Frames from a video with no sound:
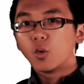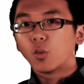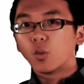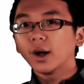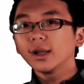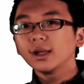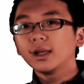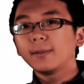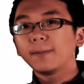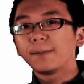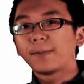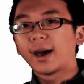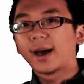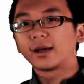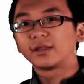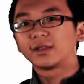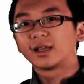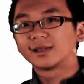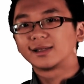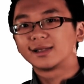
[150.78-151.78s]
What
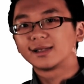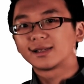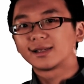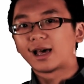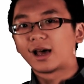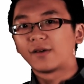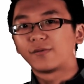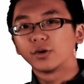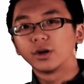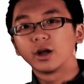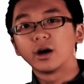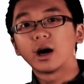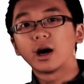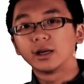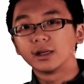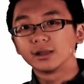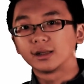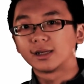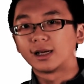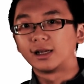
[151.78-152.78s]
impact does this have on our
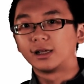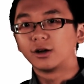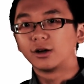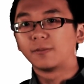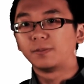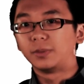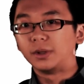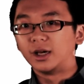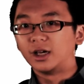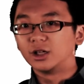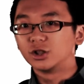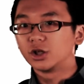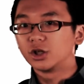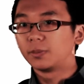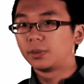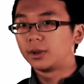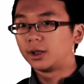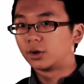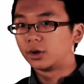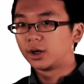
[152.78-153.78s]
understanding of pH
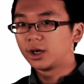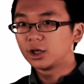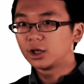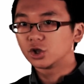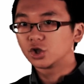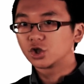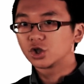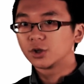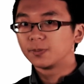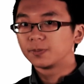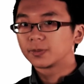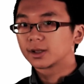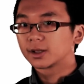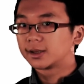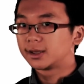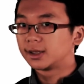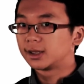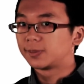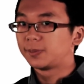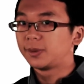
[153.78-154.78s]
and pOH?
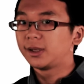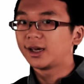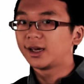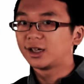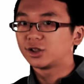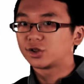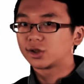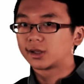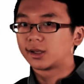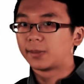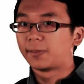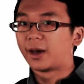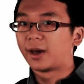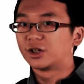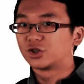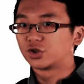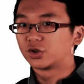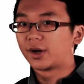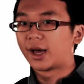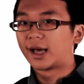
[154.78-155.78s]
Since pH is a
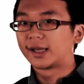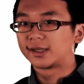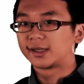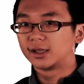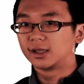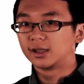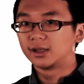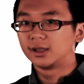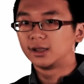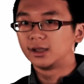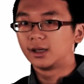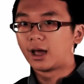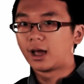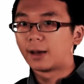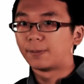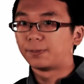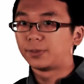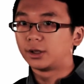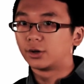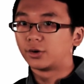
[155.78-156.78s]
measure of acidity
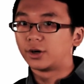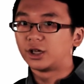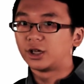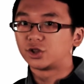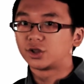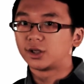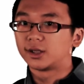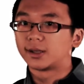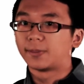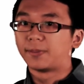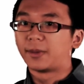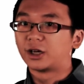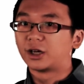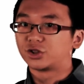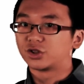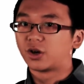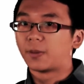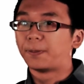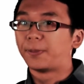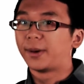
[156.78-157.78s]
and pOH is a
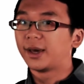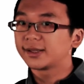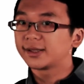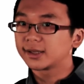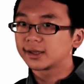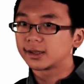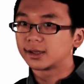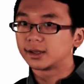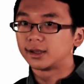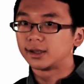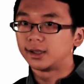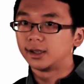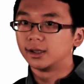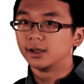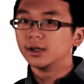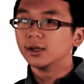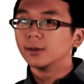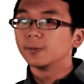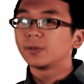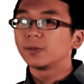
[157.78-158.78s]
measure of basicity,
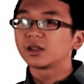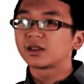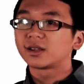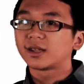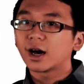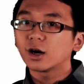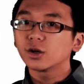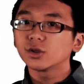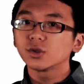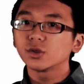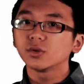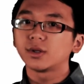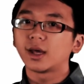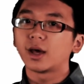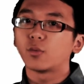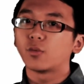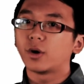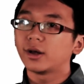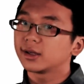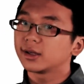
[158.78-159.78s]
it tells you
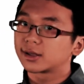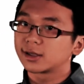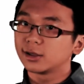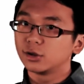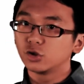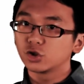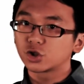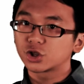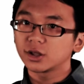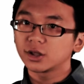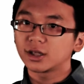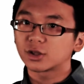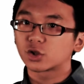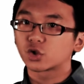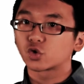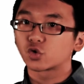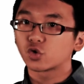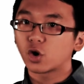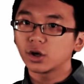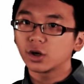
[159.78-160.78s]
that when a solution is
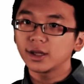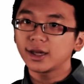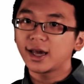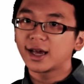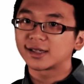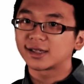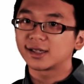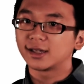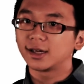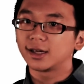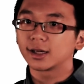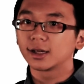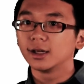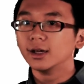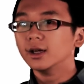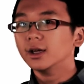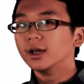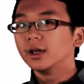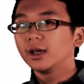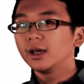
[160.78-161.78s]
strongly acidic,
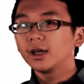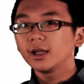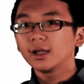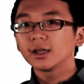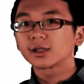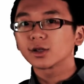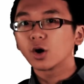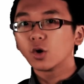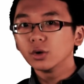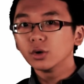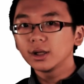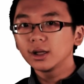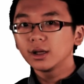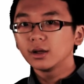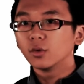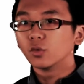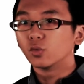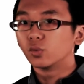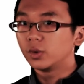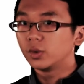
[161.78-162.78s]
it is only
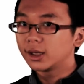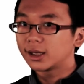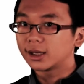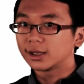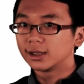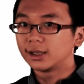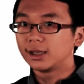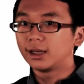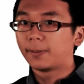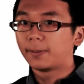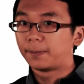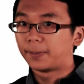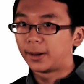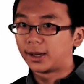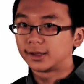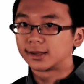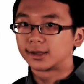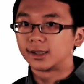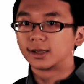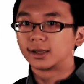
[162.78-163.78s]
weakly
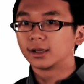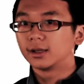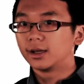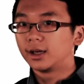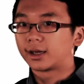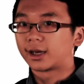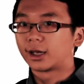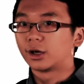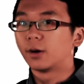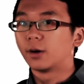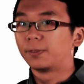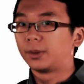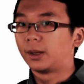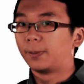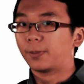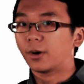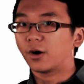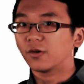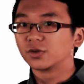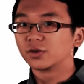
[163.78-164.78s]
basic. It cannot be
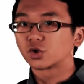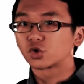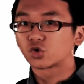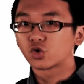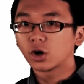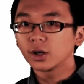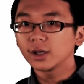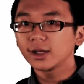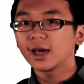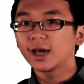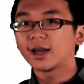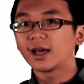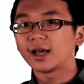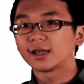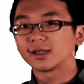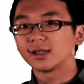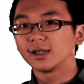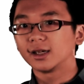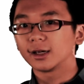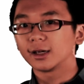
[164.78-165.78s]
both strongly and
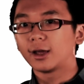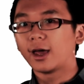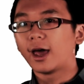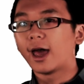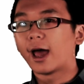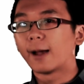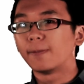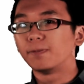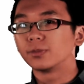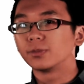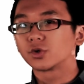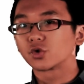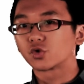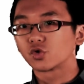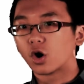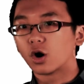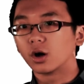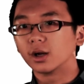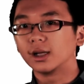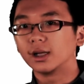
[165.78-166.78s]
acidic and
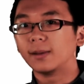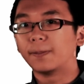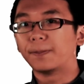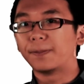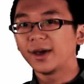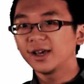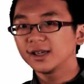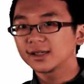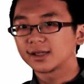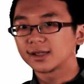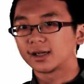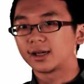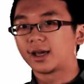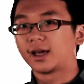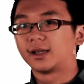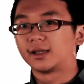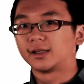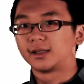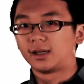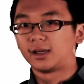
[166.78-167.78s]
strongly basic
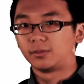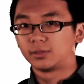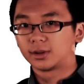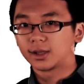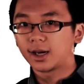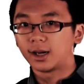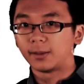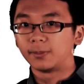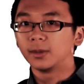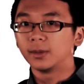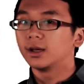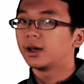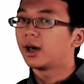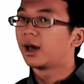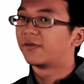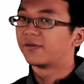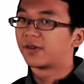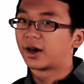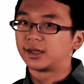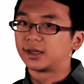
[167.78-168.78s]
at the same time,
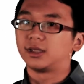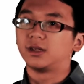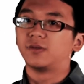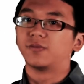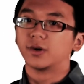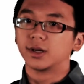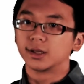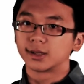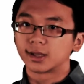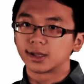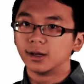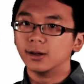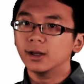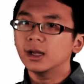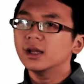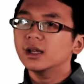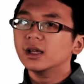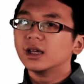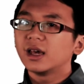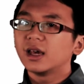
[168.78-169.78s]
and vice versa.
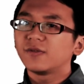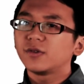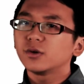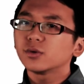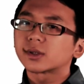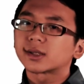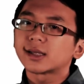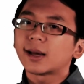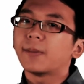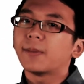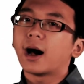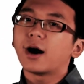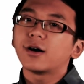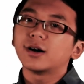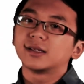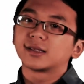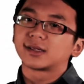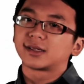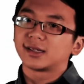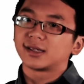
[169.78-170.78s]
If you somehow
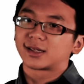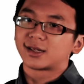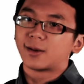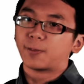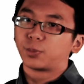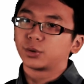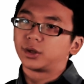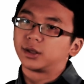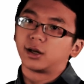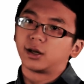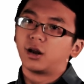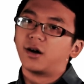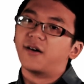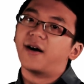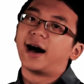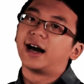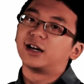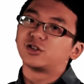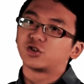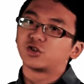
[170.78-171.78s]
insist on putting a lot
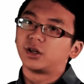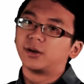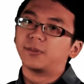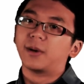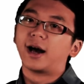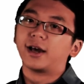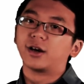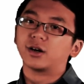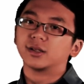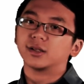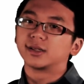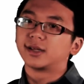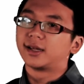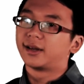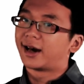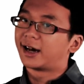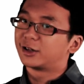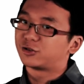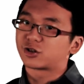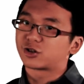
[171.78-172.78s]
of hydronium ions
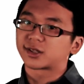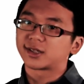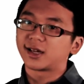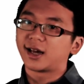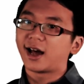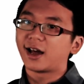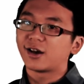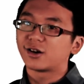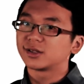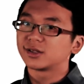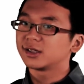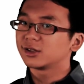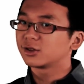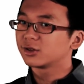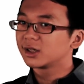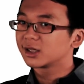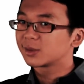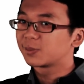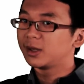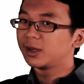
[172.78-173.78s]
and hydroxide ions into
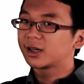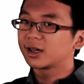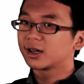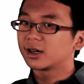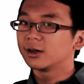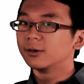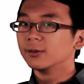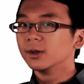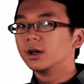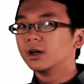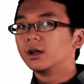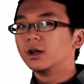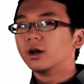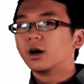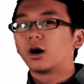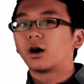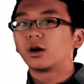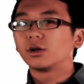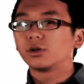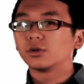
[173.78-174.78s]
this beaker,
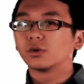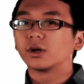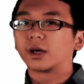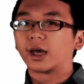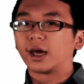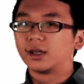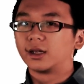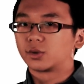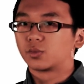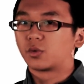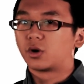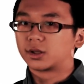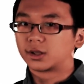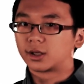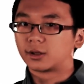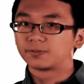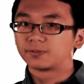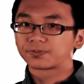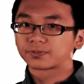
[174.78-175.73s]
all you will get is water.